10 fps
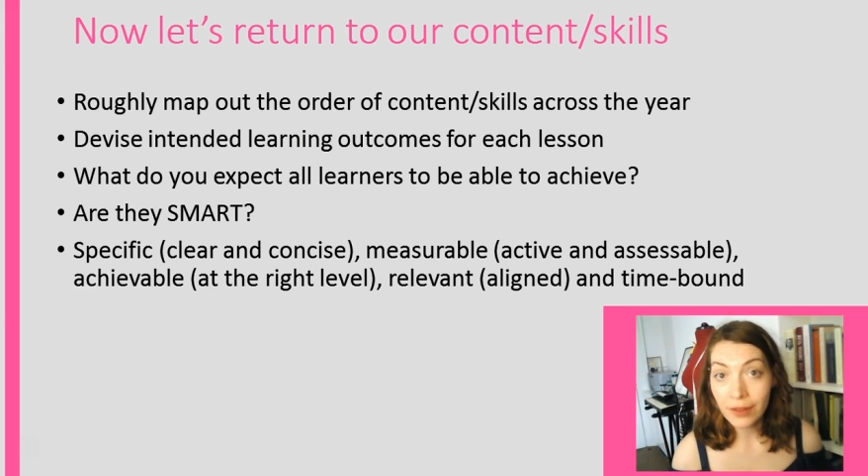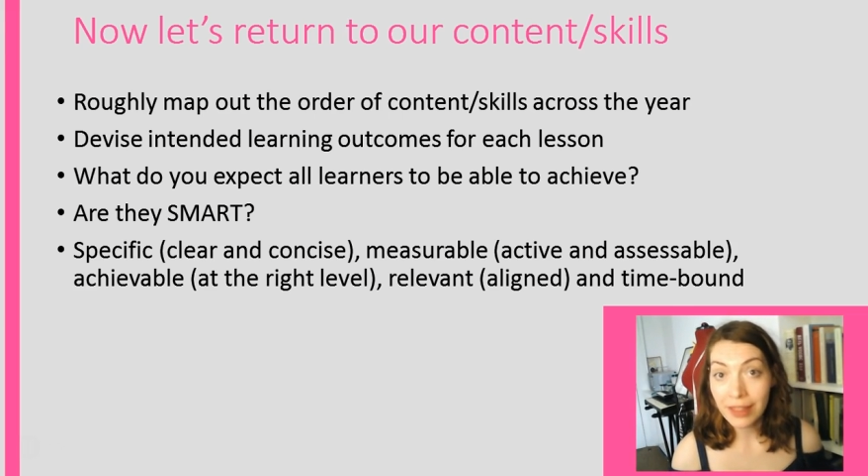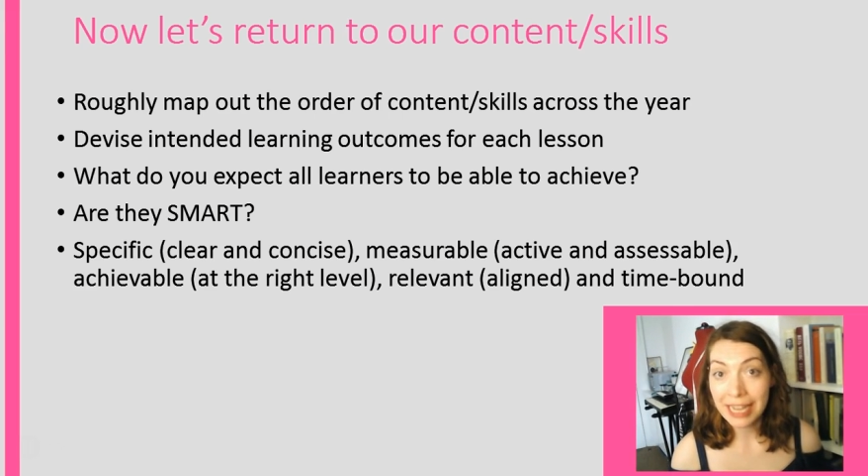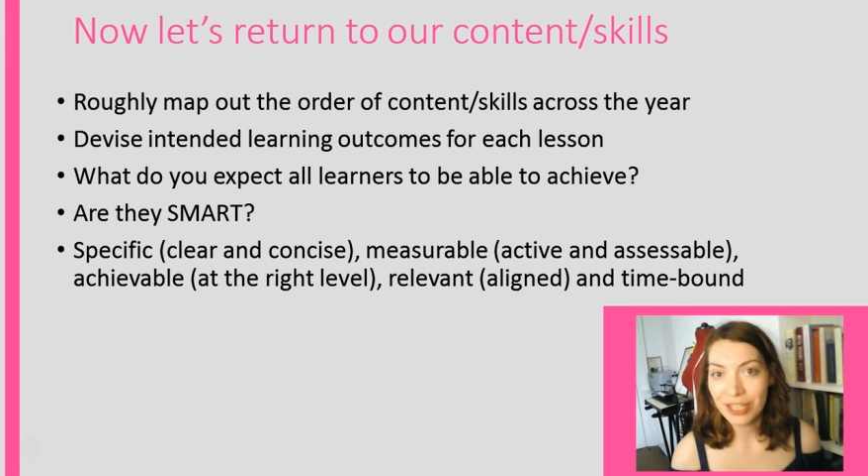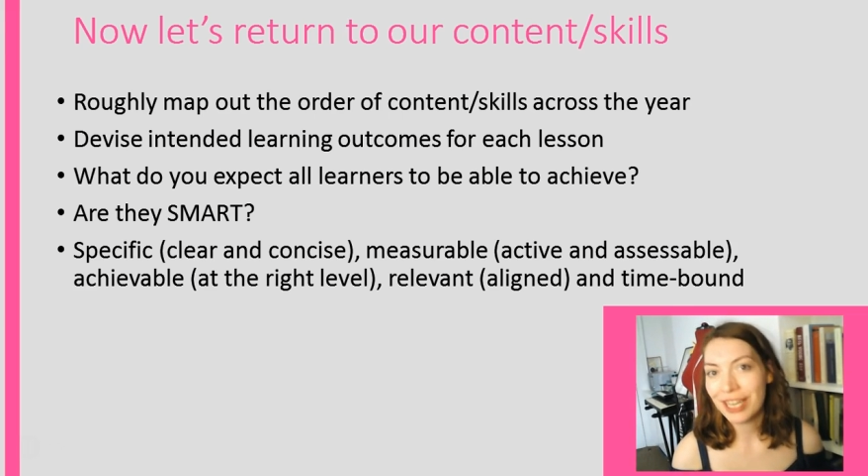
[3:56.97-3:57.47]
are
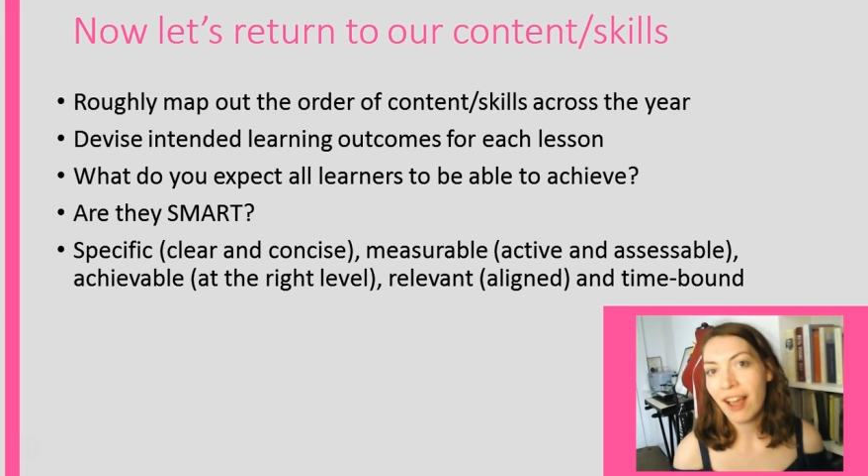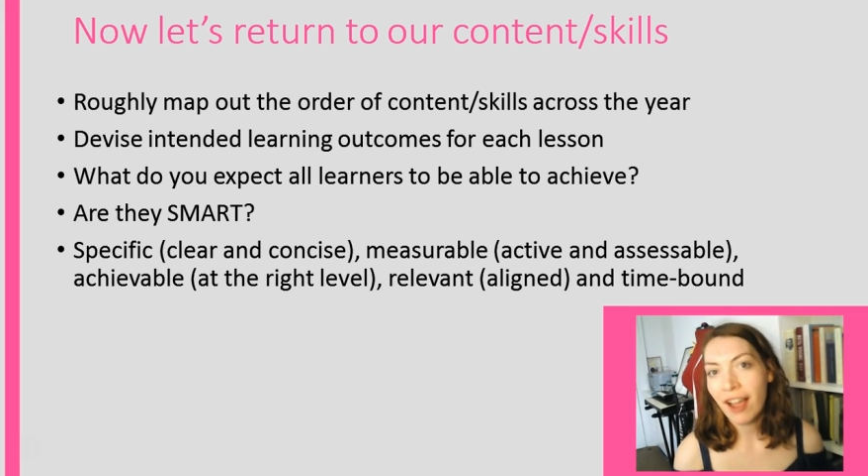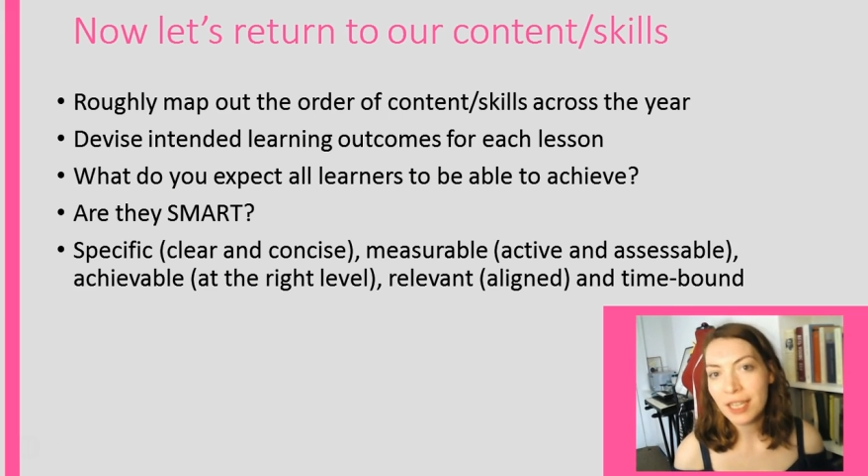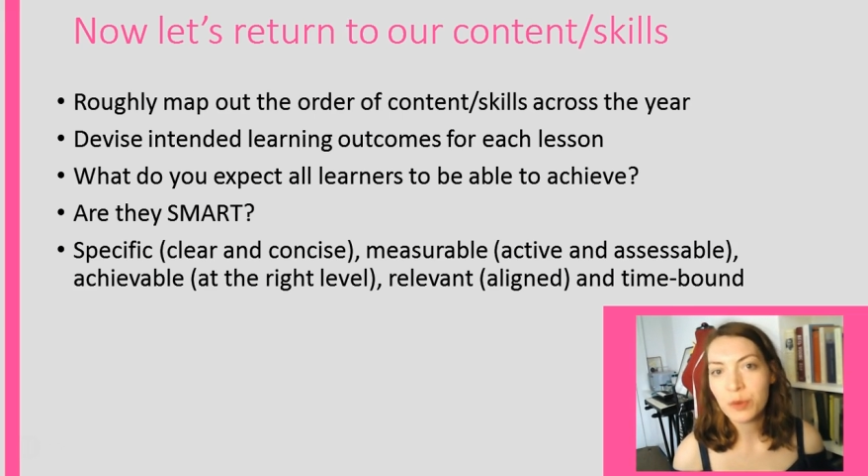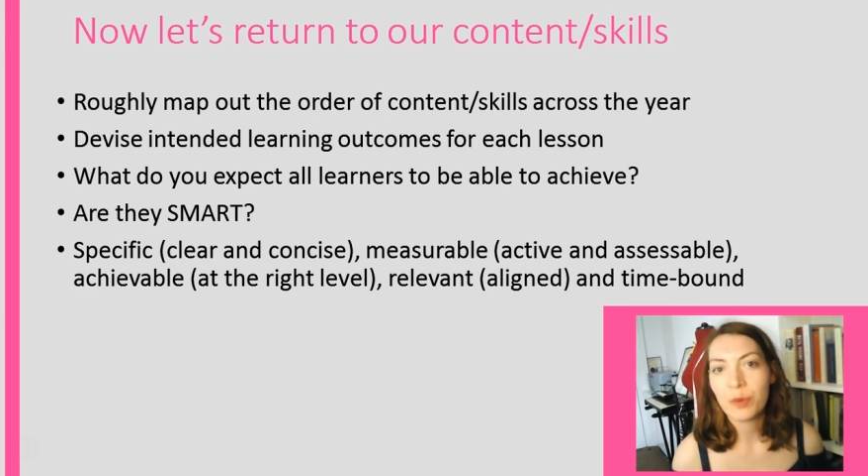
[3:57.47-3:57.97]
they actually
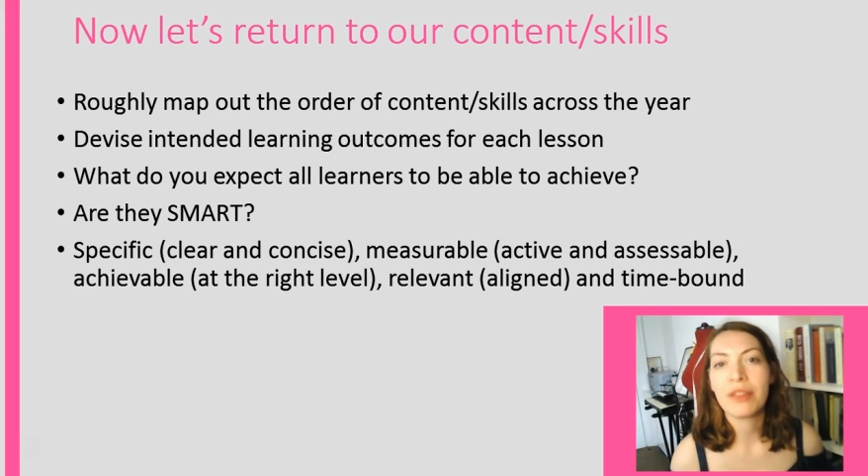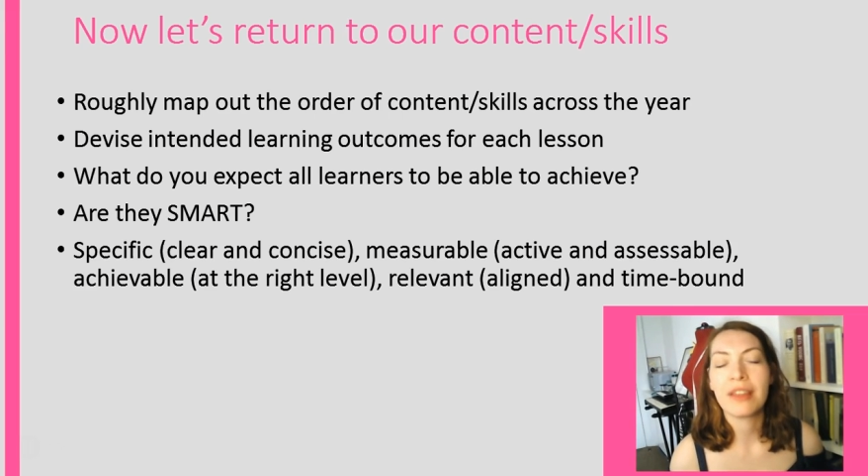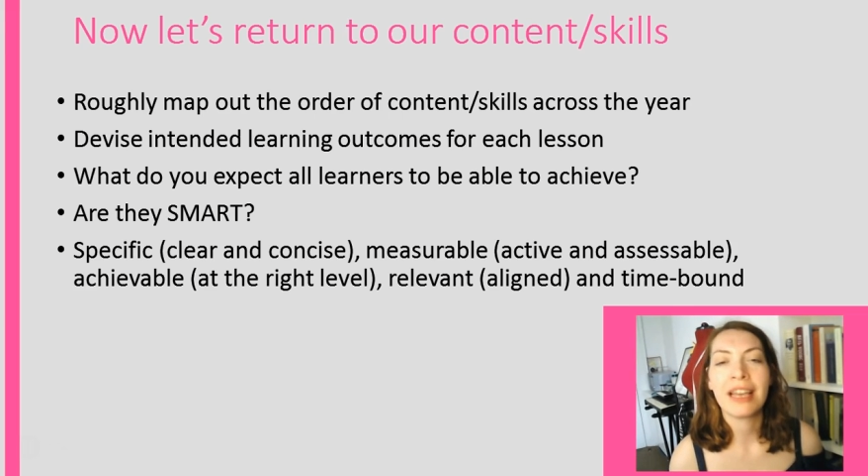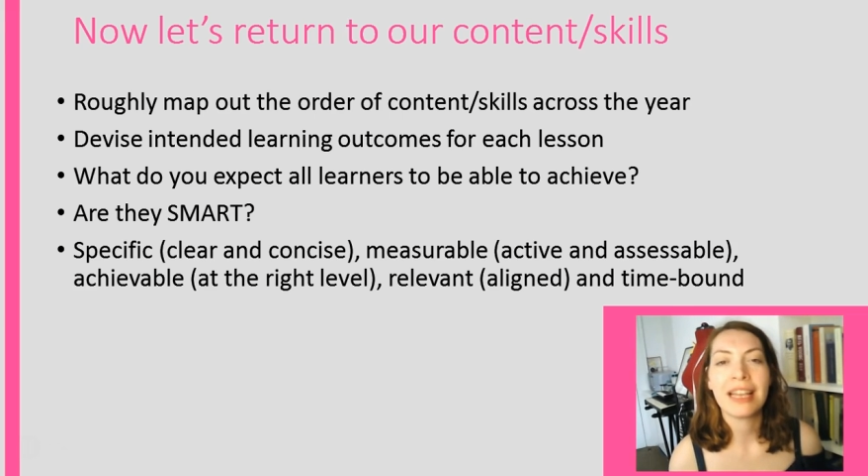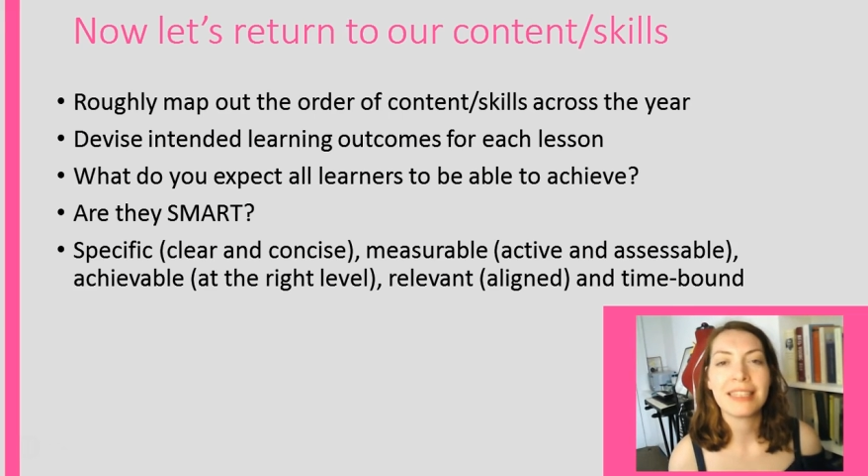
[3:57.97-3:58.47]
aligned with the